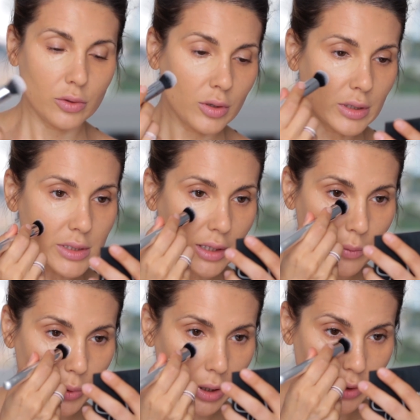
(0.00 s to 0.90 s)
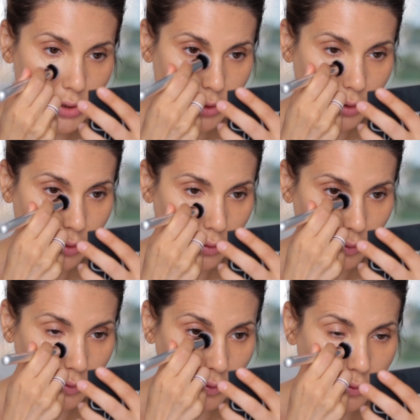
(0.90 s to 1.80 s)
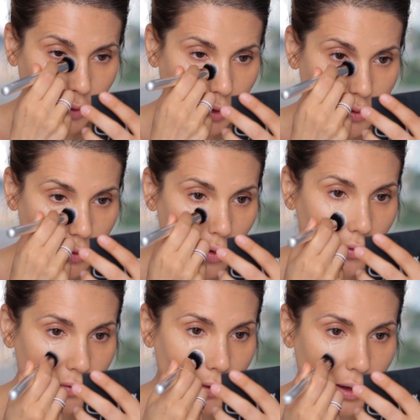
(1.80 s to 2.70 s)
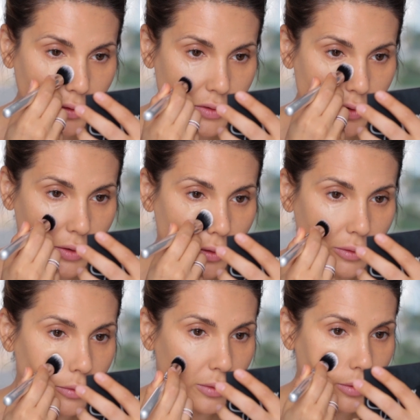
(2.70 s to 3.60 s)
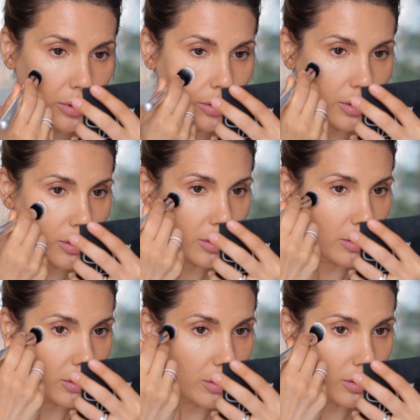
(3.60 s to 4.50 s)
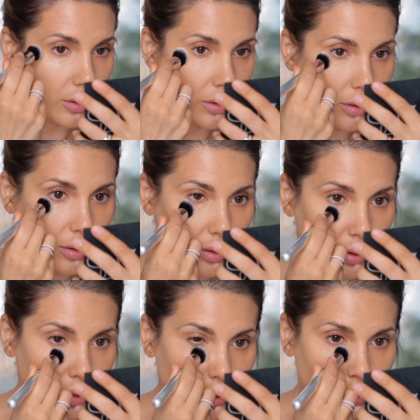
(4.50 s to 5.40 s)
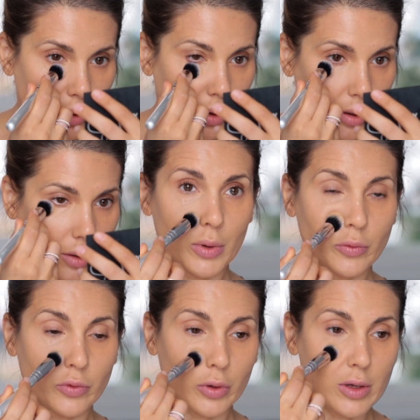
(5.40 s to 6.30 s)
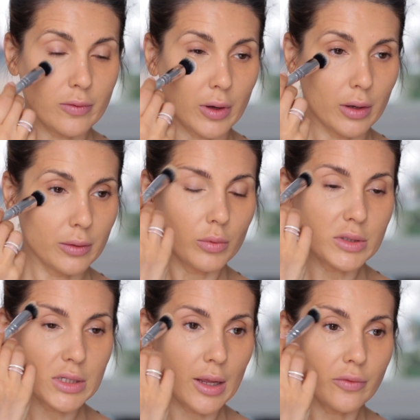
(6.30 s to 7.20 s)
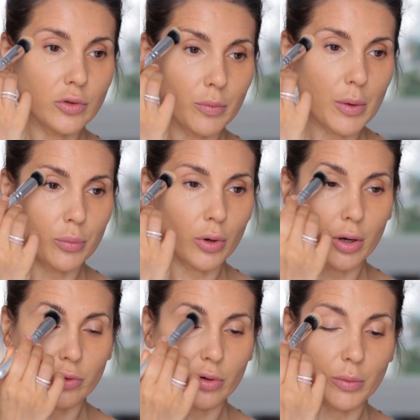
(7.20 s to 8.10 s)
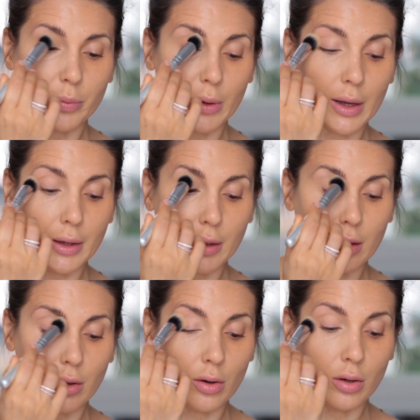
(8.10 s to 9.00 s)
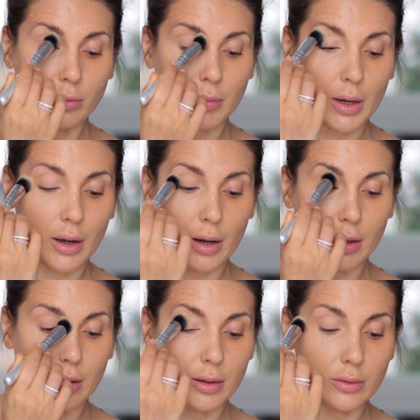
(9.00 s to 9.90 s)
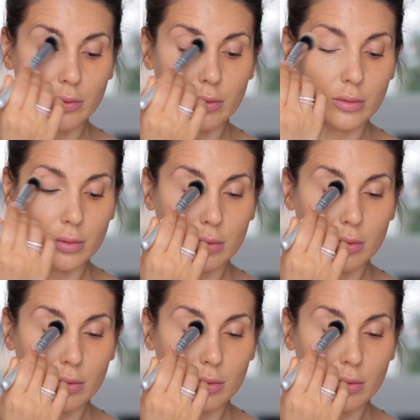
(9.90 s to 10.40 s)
You can take a brush. This is going to go faster. This is a 110 brush from Zoeva. What's left on my brush, I'm applying it on my eyelids.